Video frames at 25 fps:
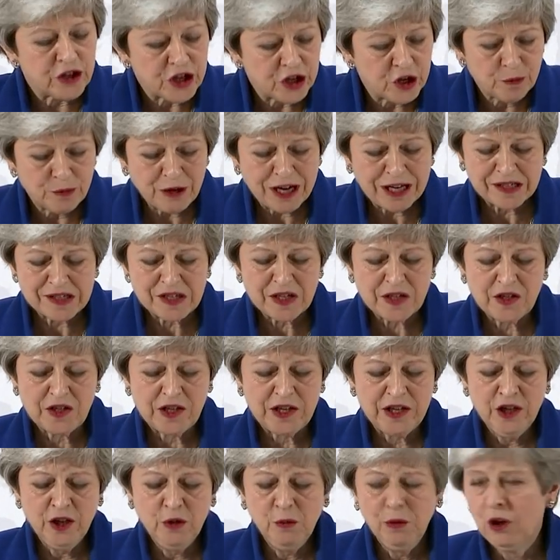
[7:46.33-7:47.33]
The new
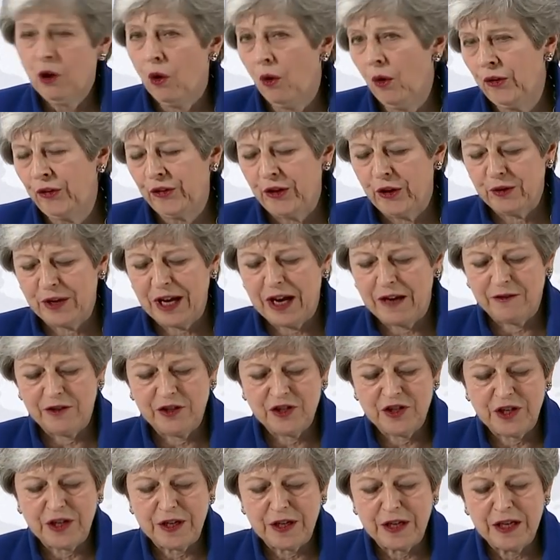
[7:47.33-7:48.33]
Brexit deal will also
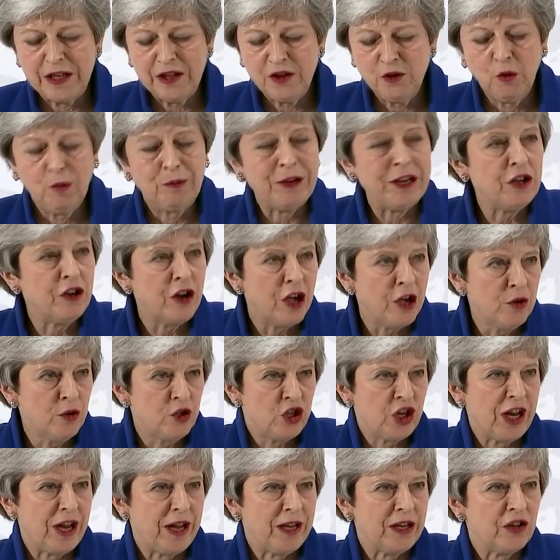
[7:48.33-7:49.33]
guarantee there will be
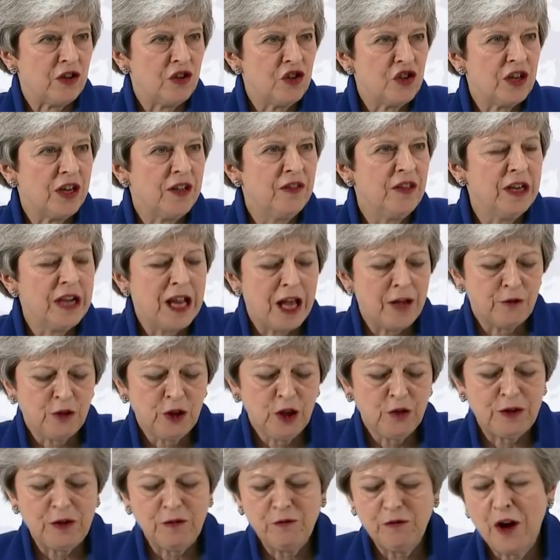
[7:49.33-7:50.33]
no change in the
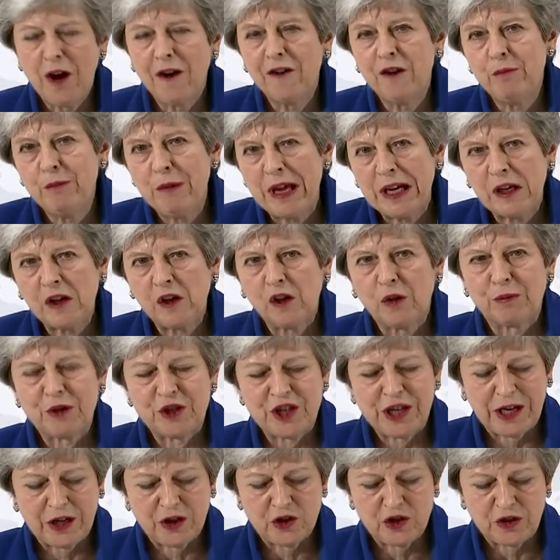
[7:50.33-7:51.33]
level of
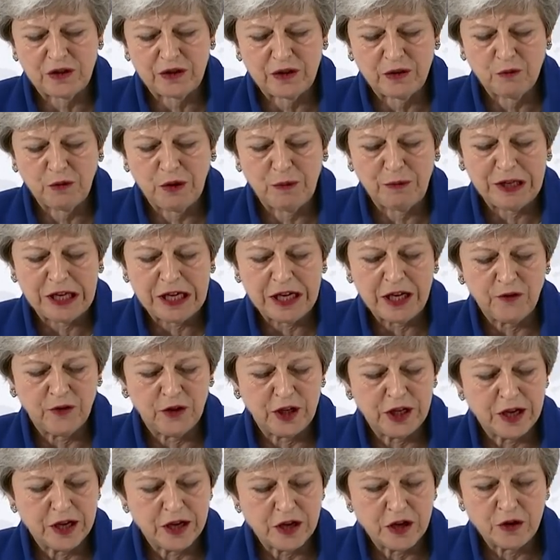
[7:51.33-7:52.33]
environmental protection when we
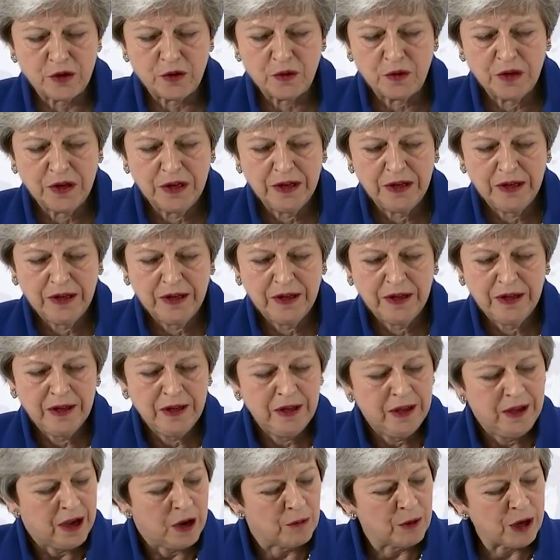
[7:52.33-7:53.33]
leave the EU.
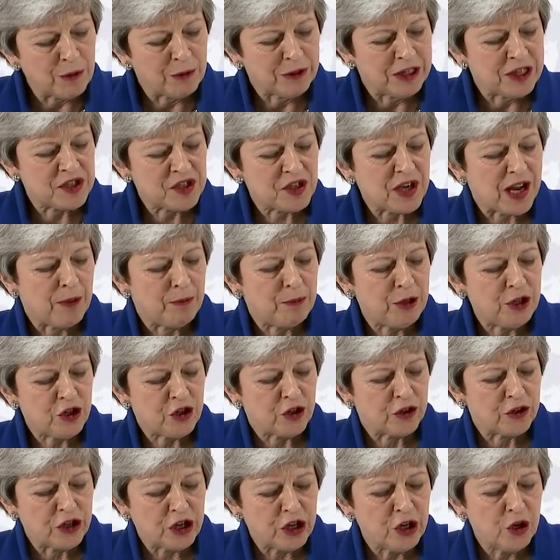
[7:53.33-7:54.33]
And we will
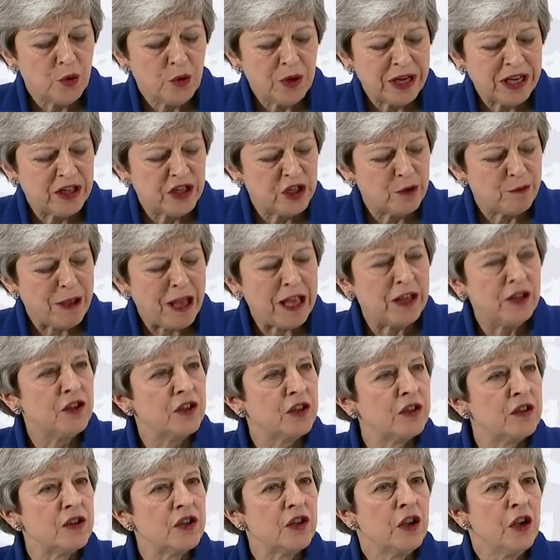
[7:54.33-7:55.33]
establish a new
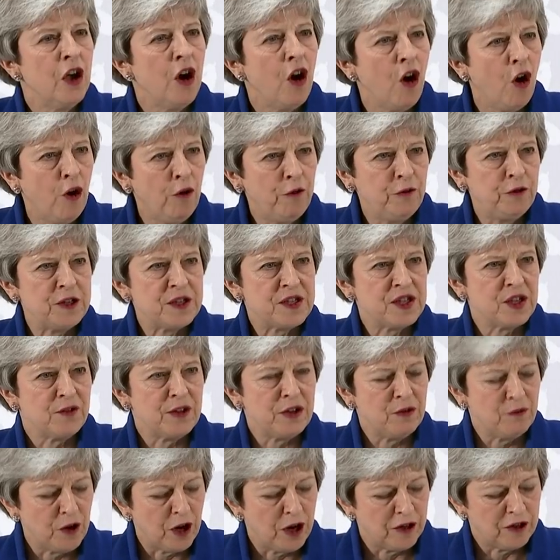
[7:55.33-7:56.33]
independent Office
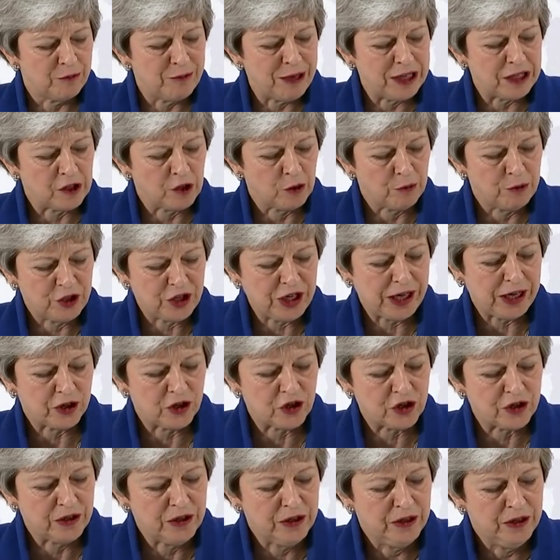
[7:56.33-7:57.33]
of Environmental
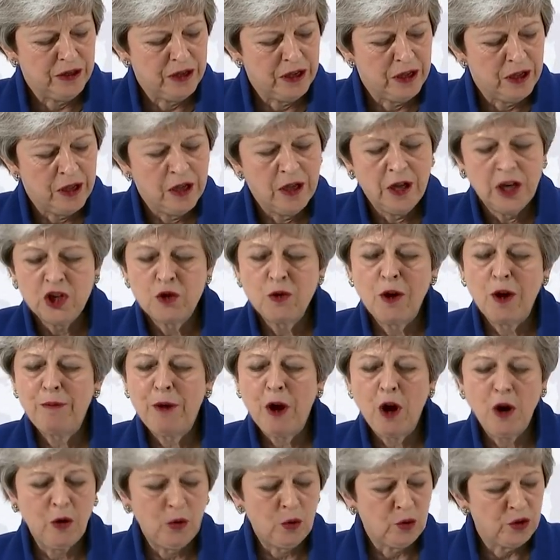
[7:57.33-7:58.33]
Protection to
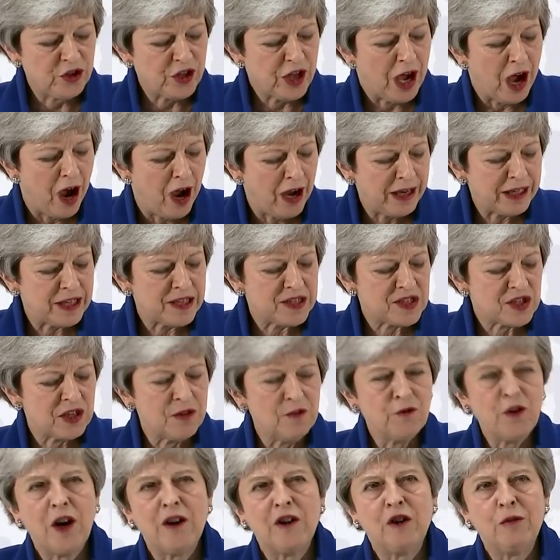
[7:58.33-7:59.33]
uphold the
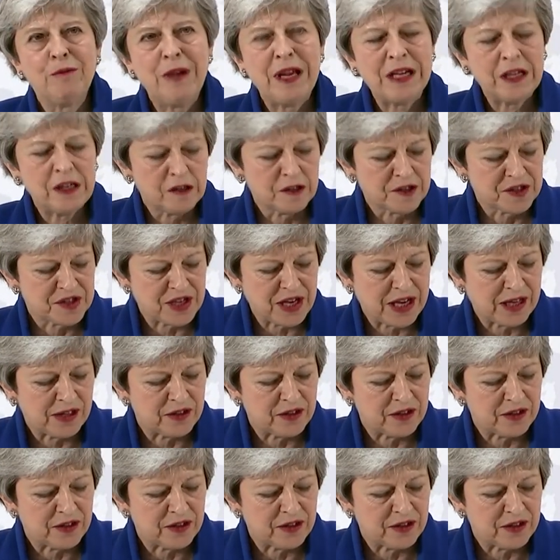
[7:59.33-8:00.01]
highest environmental